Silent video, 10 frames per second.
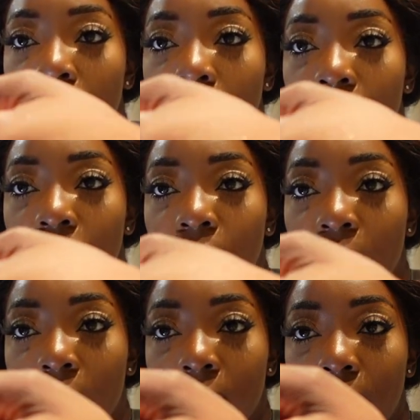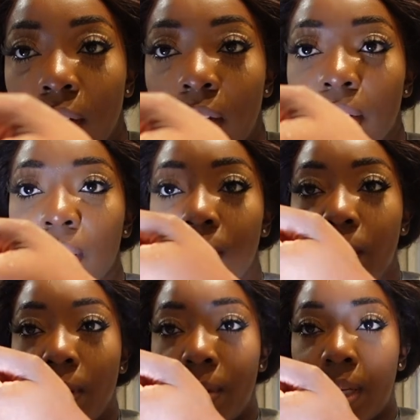I don't know if y'all can see that.
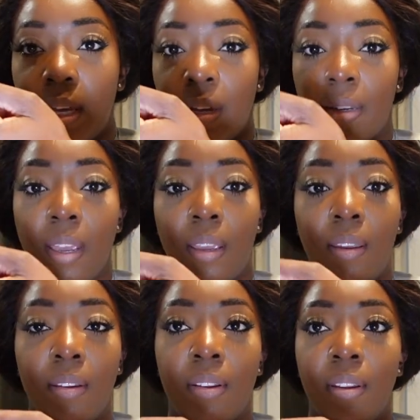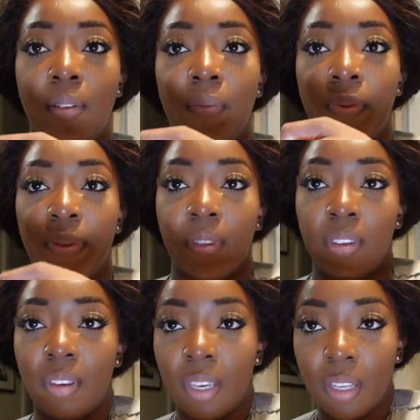Probably can't. Dang.
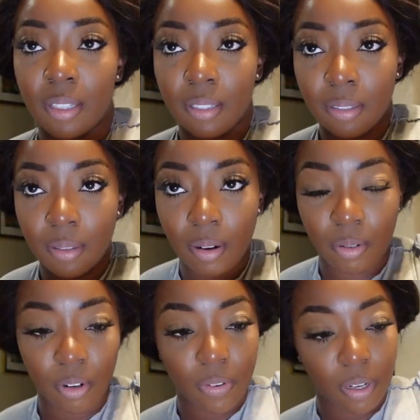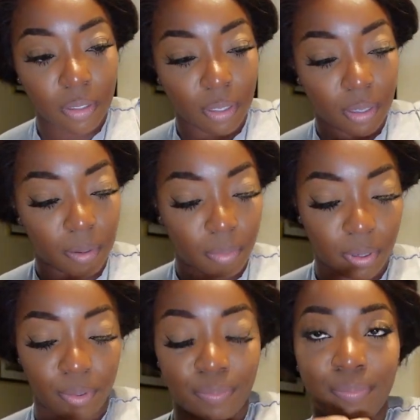You can't, I don't know if y'all can see that,
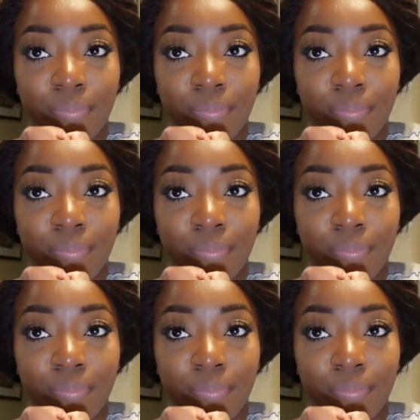but